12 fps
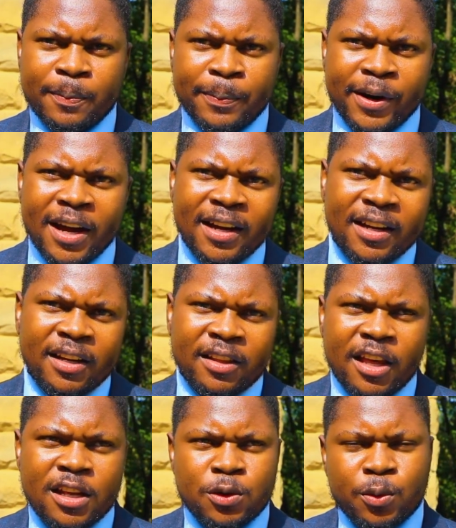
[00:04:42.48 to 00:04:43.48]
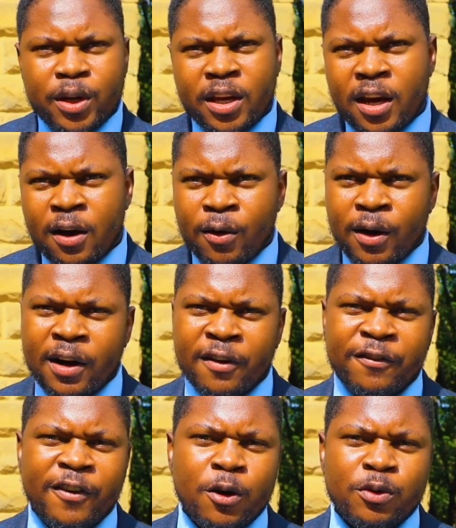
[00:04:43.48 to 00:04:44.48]
In Prague, that's where our
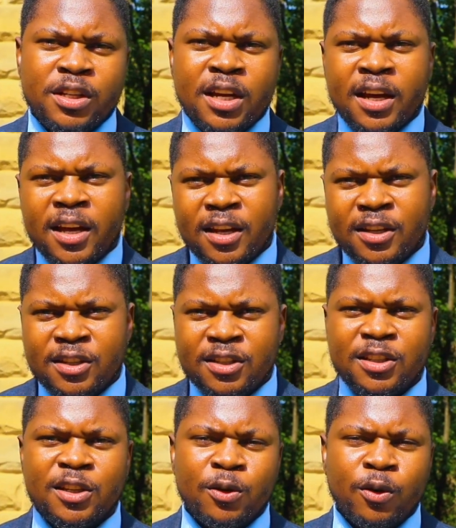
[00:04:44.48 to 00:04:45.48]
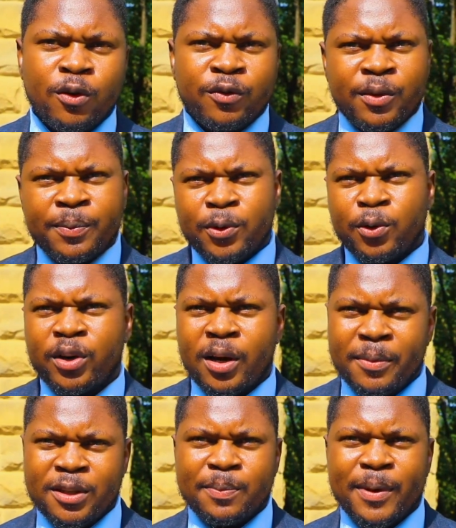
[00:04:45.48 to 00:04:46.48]
founder and CEO of the
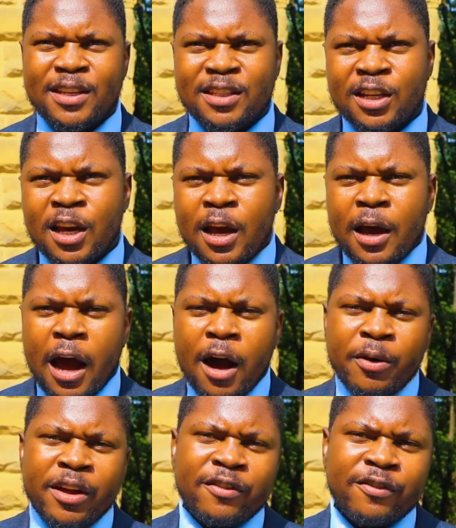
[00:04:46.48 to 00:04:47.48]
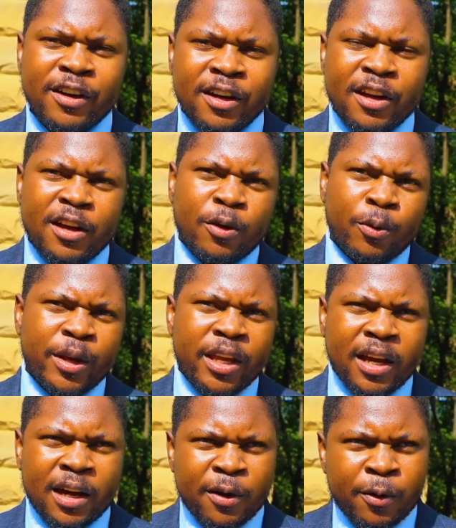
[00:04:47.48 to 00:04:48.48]
program is based. However,
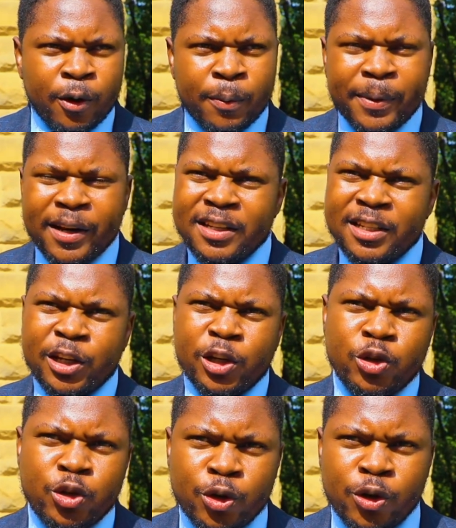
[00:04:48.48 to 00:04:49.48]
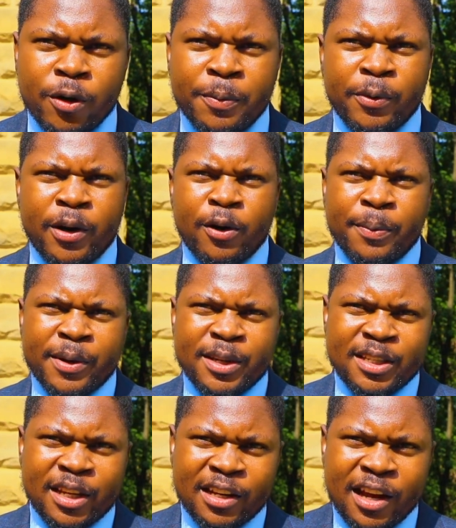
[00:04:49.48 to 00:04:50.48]
we are operating in Europe, we're
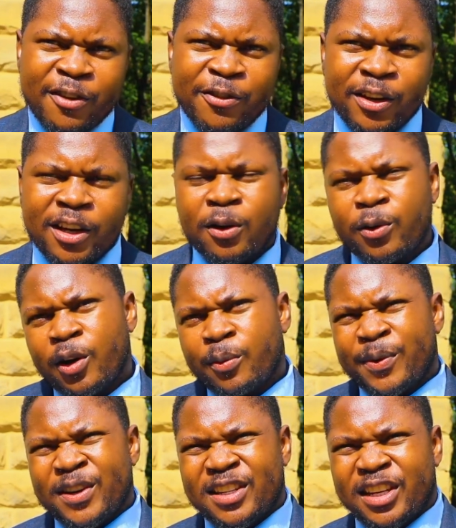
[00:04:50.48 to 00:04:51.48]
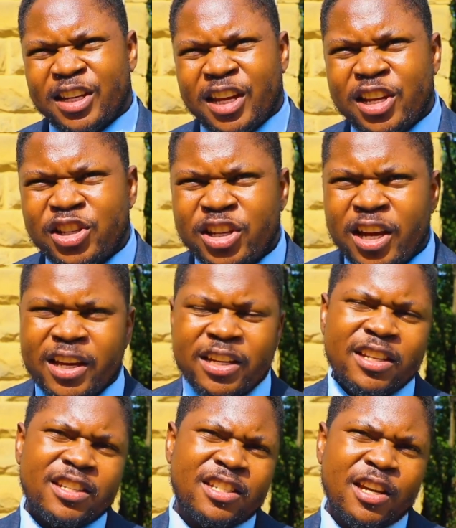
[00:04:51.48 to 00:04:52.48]
operating in Africa, we're operating in Asia
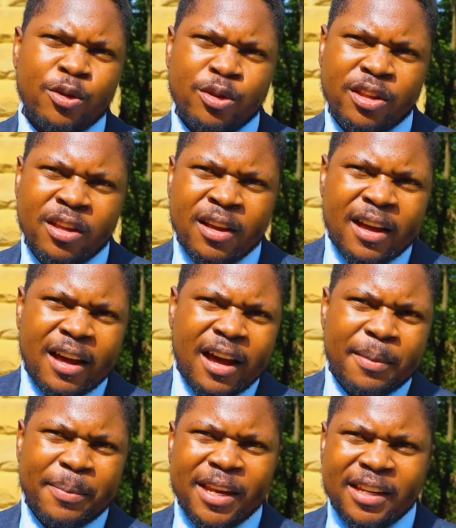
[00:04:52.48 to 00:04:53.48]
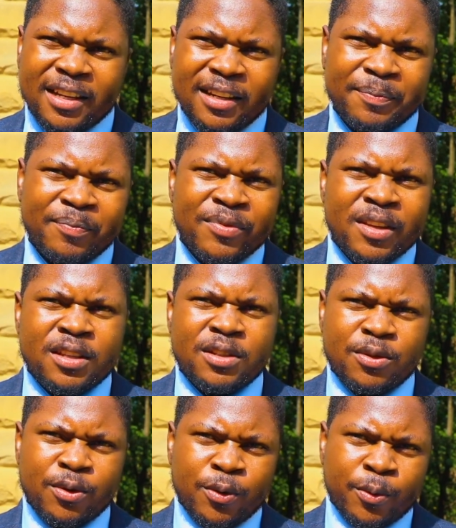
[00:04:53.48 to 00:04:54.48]
and in South America.
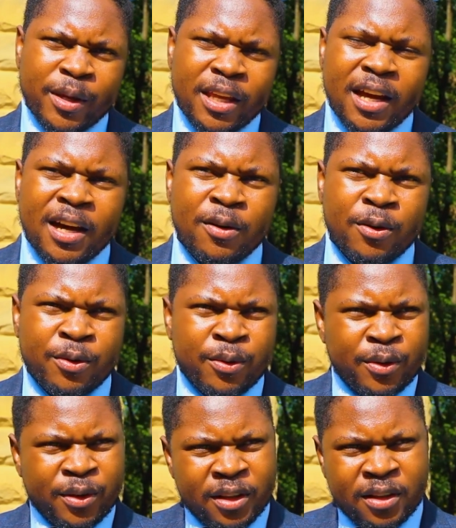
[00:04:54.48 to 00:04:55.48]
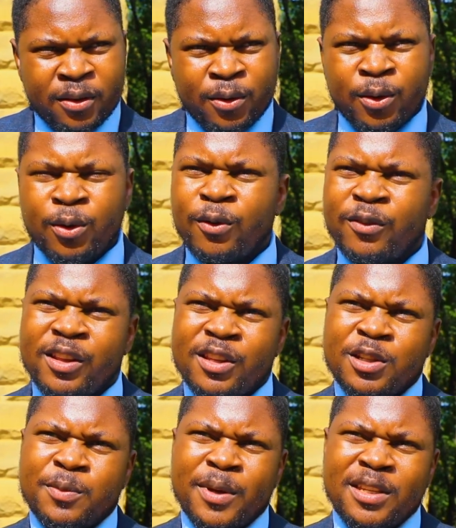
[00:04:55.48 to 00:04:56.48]
So we are all over
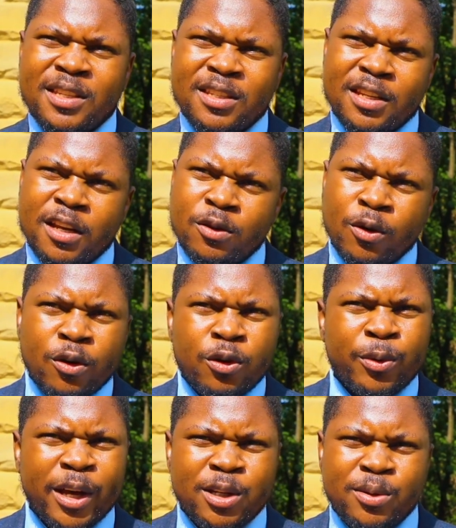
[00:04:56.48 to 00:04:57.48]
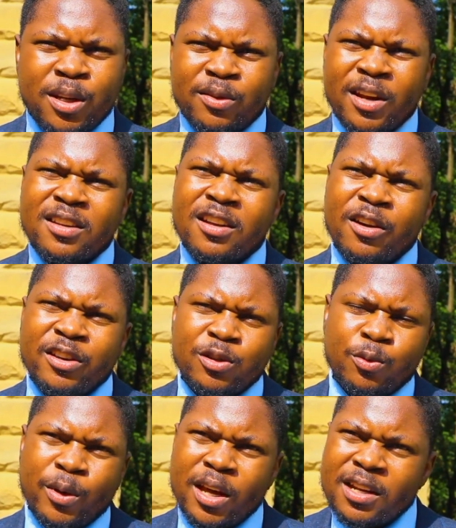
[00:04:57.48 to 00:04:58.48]
the spaces, and all we are doing right now is
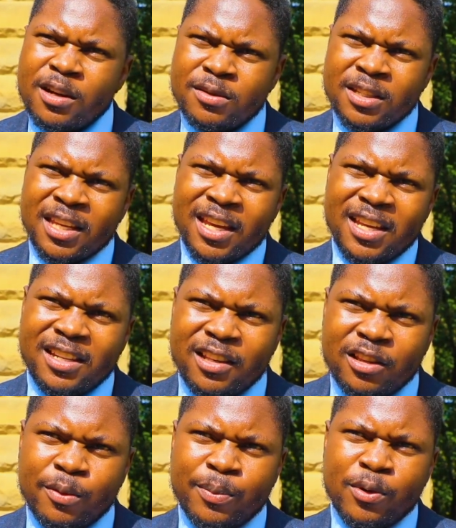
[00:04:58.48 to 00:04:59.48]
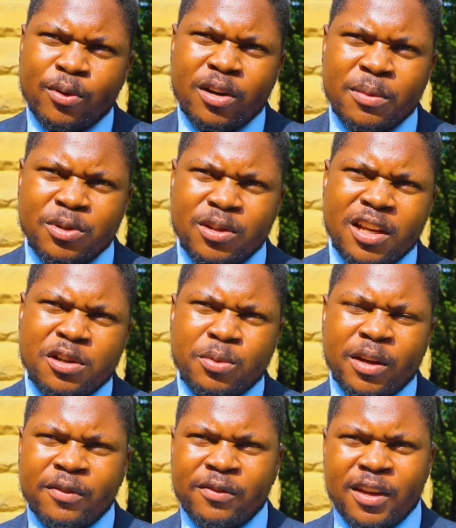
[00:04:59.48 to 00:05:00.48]
we are now scaling the program so that
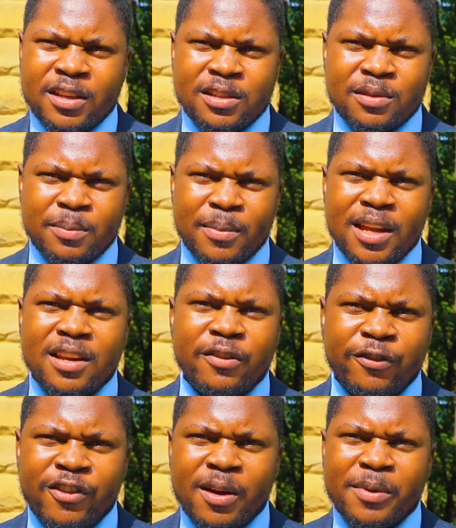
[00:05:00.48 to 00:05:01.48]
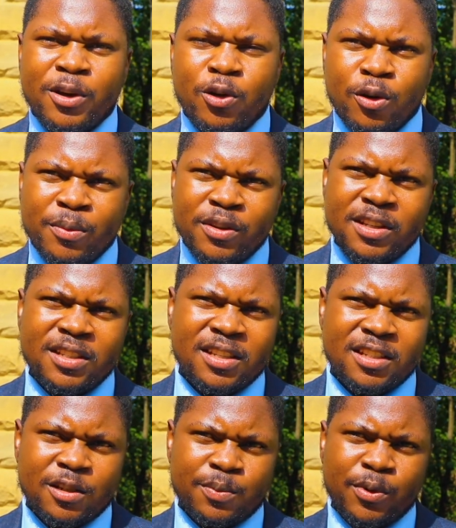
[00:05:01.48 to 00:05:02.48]
we have as many farming
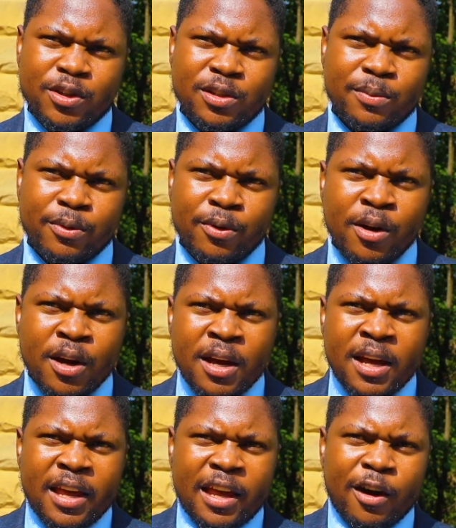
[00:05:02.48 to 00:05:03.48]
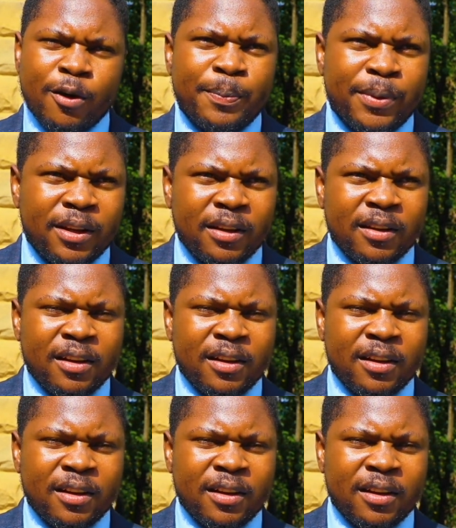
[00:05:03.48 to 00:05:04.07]
communities as possible helping